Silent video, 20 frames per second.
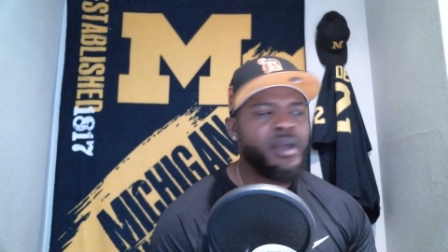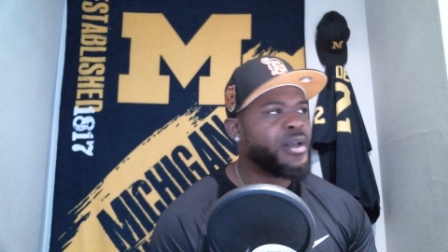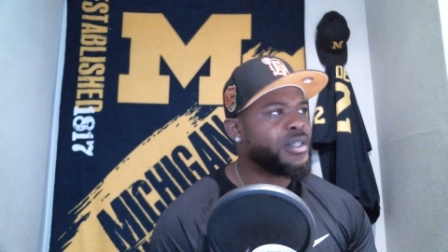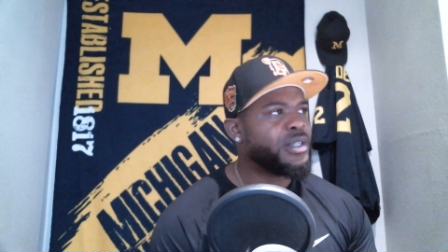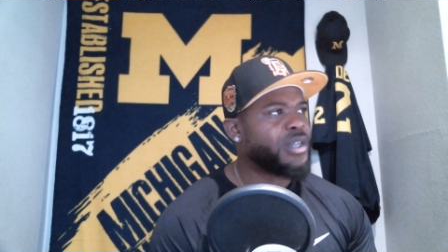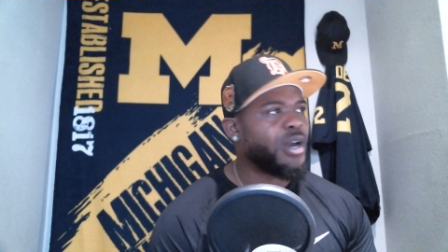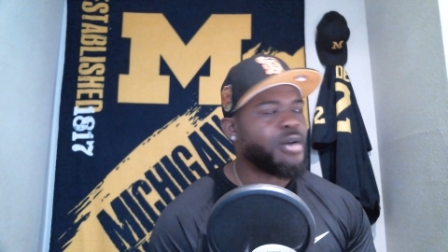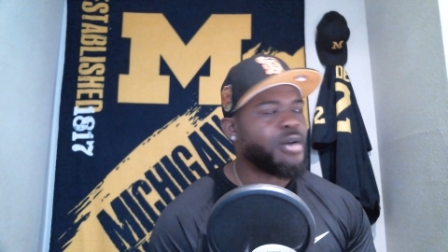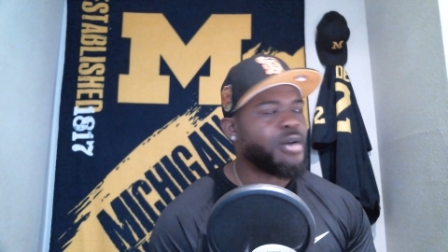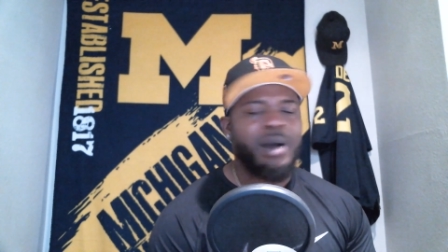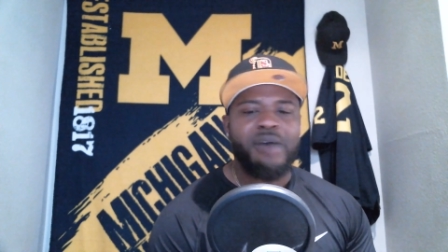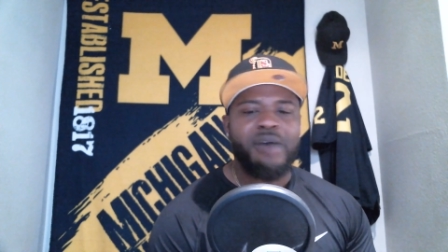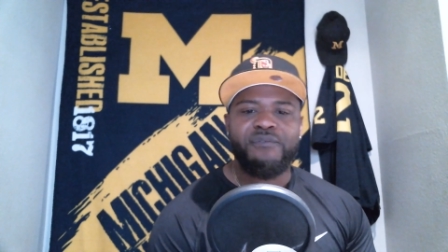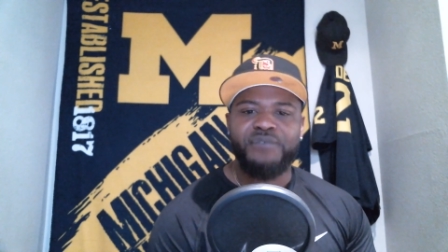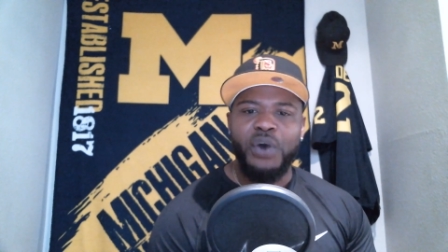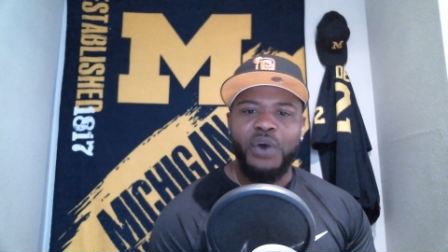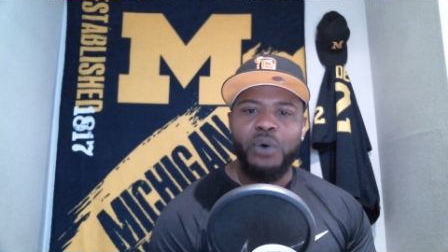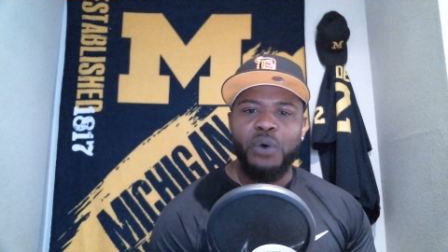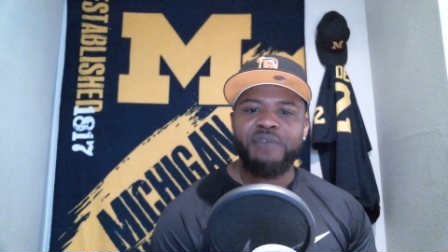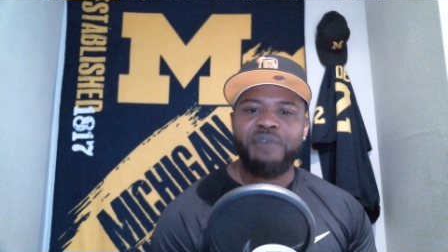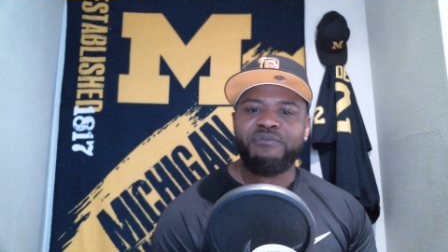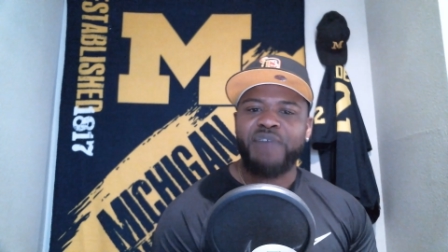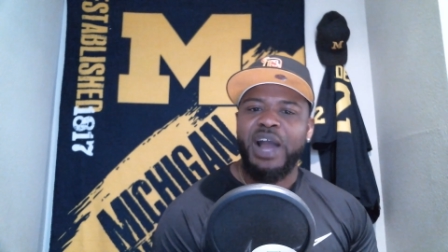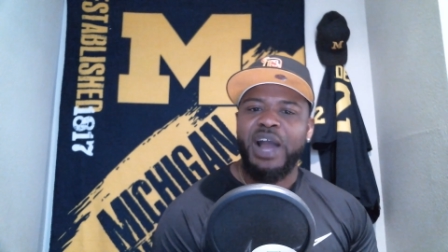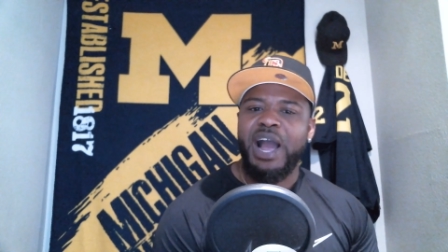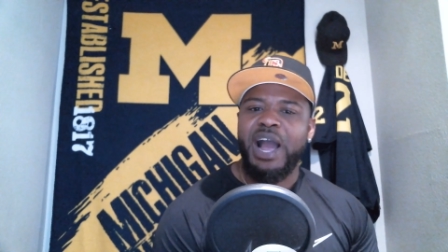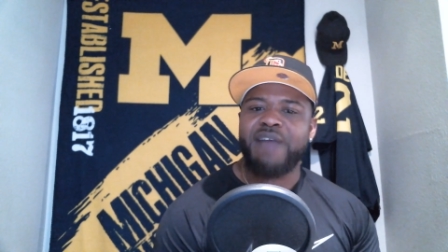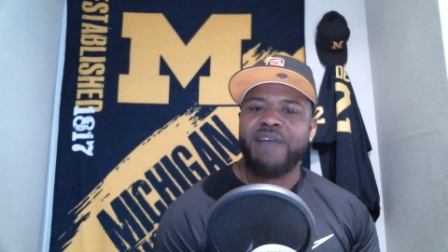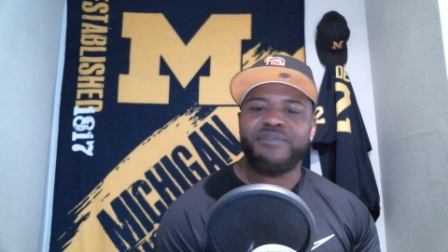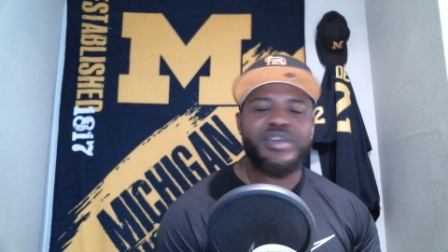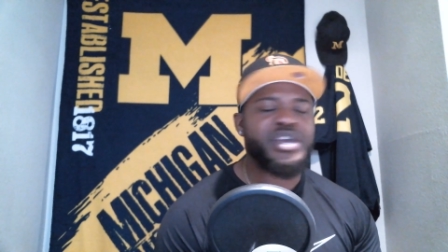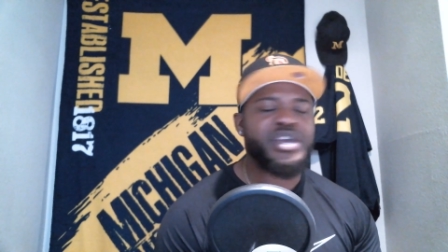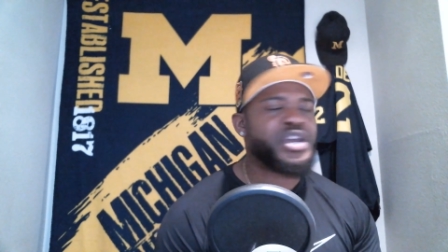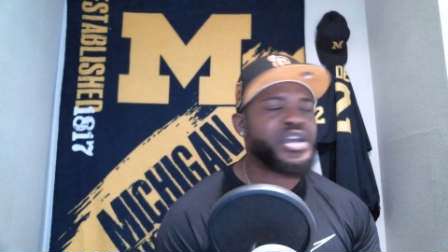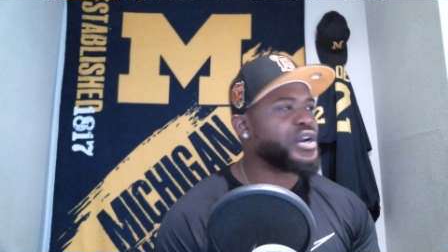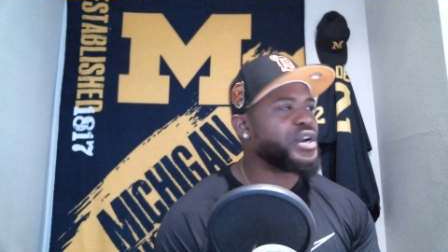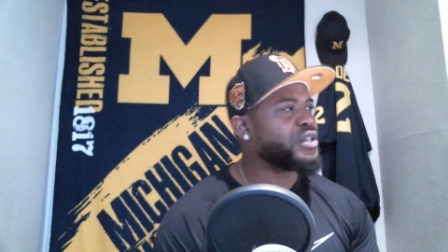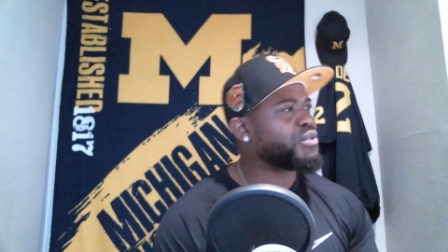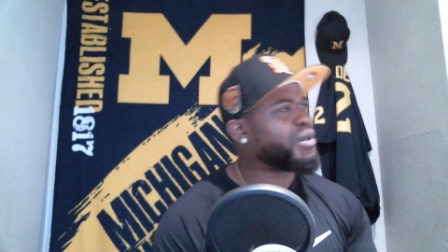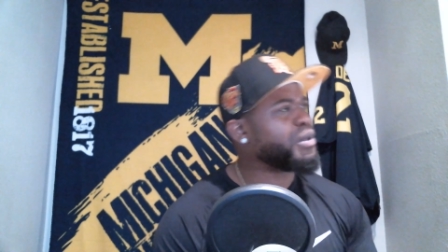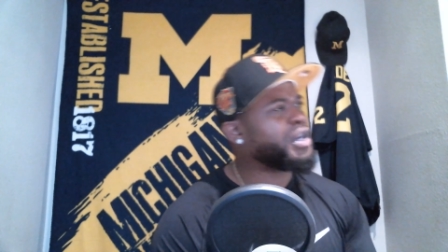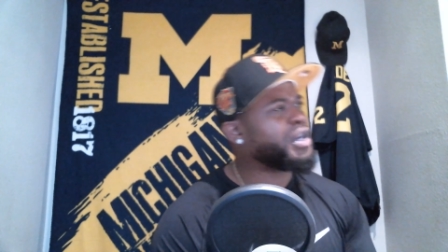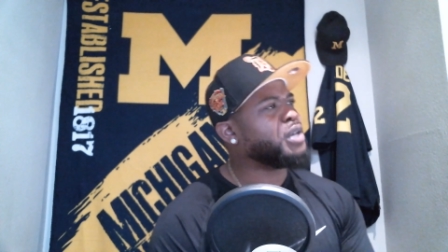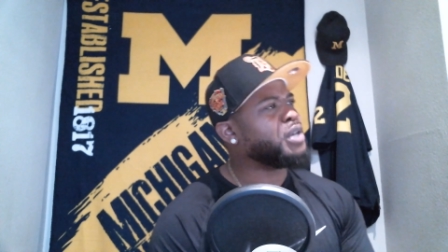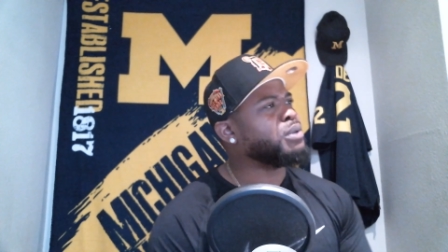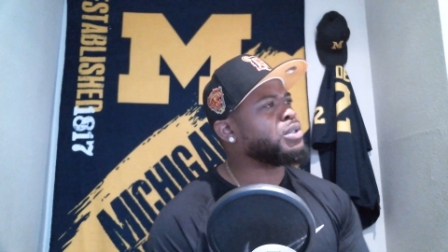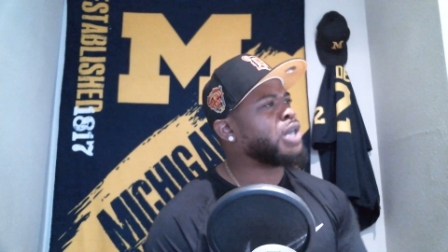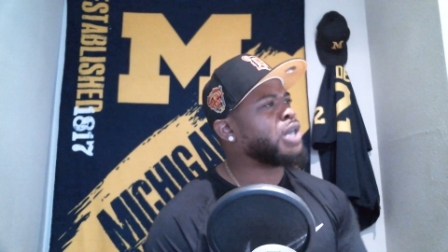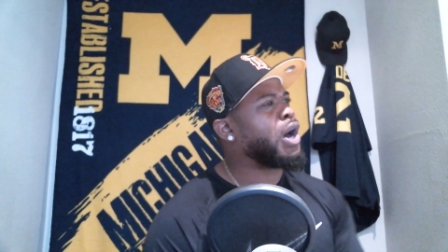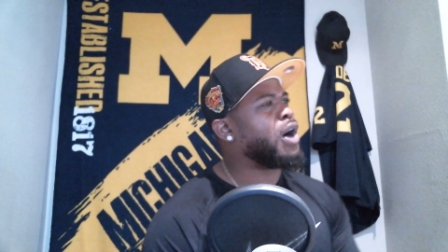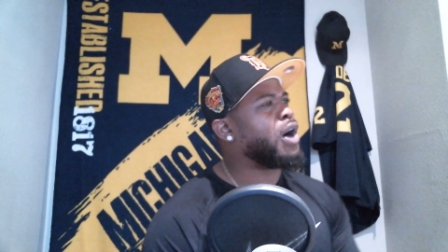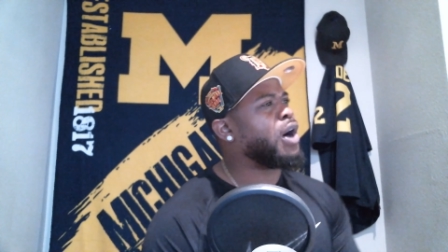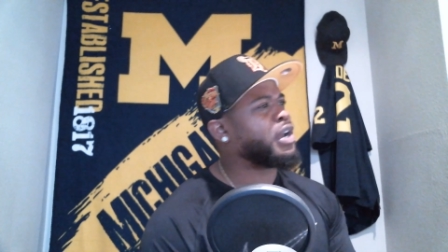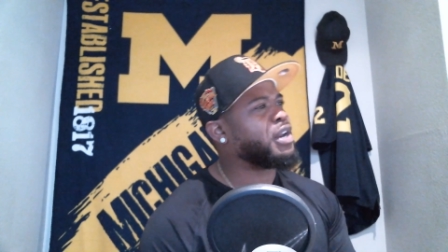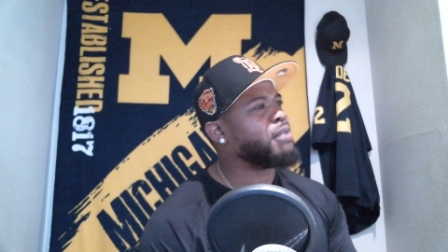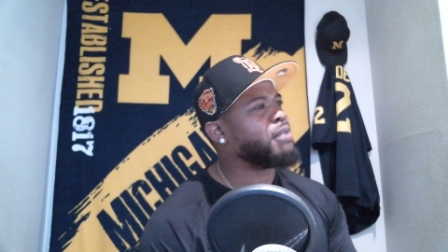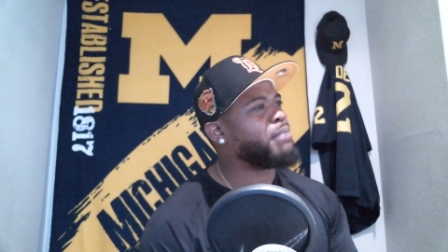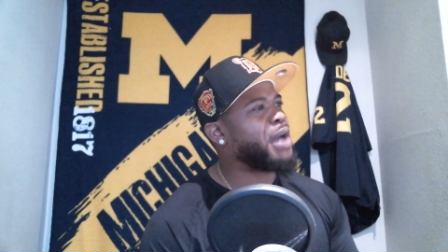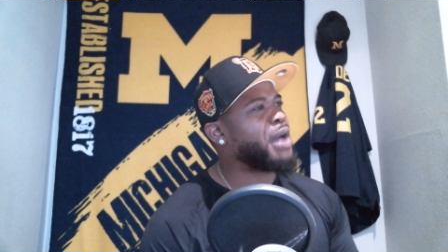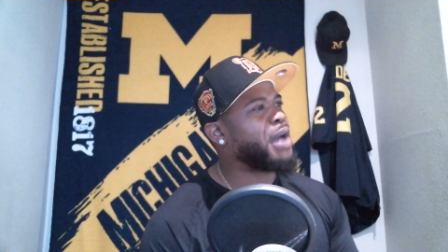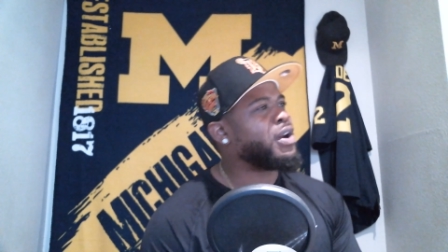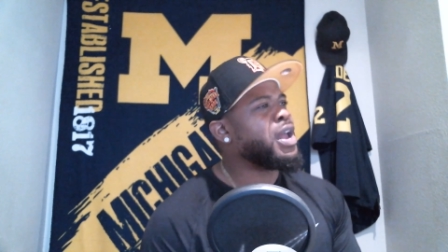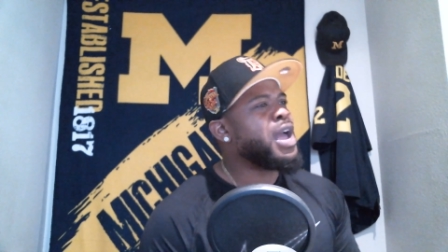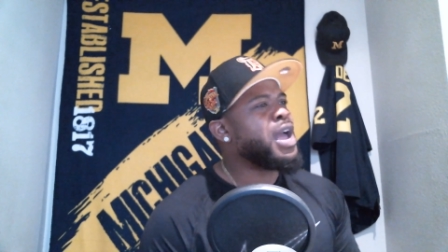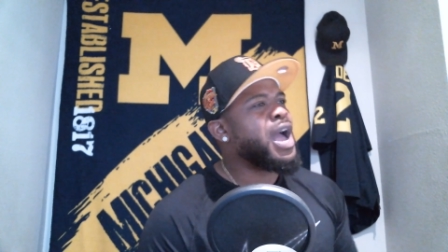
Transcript: Talking about 4 and 5 years. What are you talking about?